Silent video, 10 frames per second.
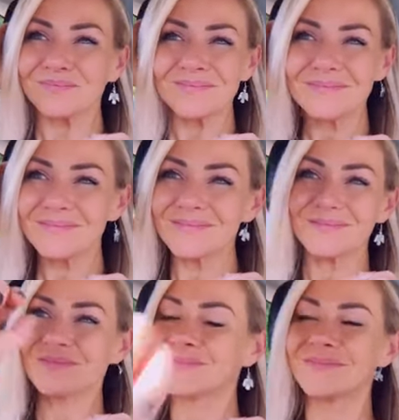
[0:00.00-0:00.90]
We don't
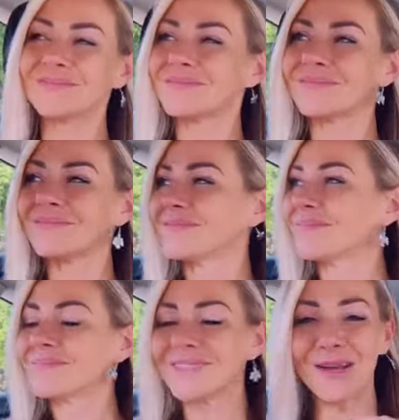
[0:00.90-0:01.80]
climb and strive
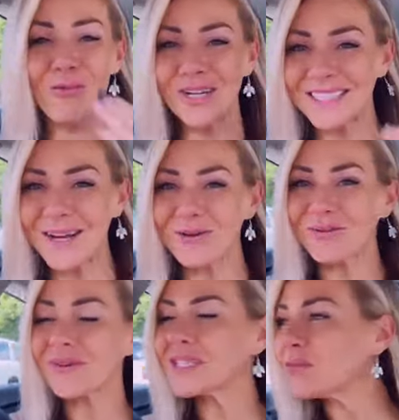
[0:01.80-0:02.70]
for that. We have to go
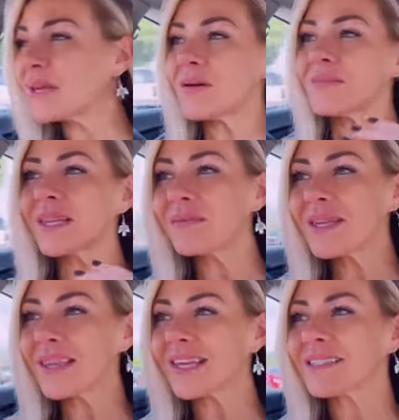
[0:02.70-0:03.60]
inside and give
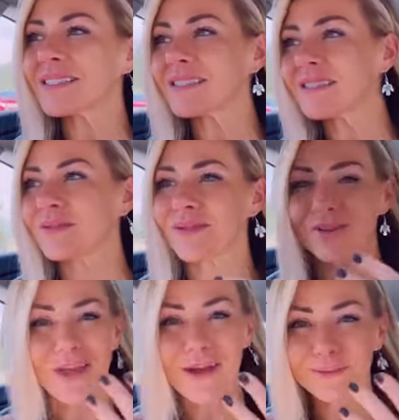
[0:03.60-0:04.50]
that to ourselves and
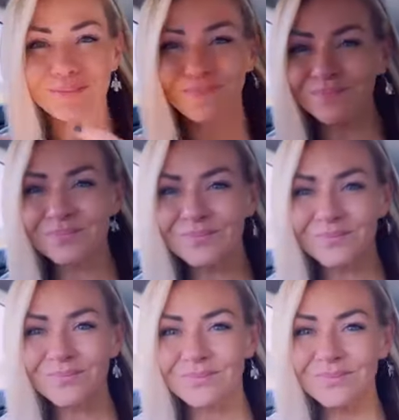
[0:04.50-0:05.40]
do the healing
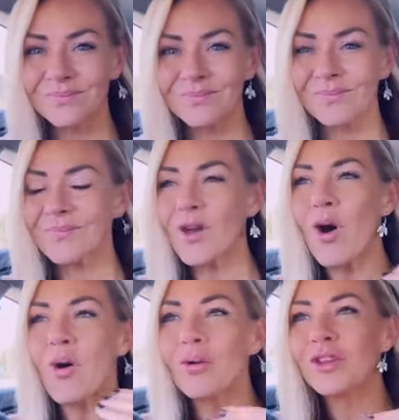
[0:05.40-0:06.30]
work,
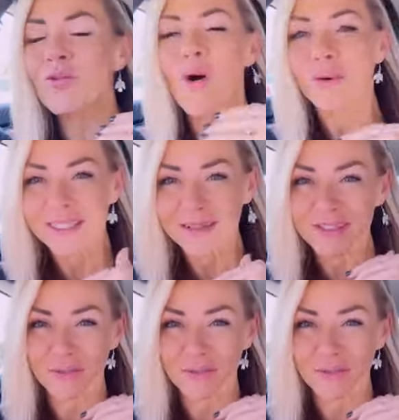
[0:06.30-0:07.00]
remove the blocks.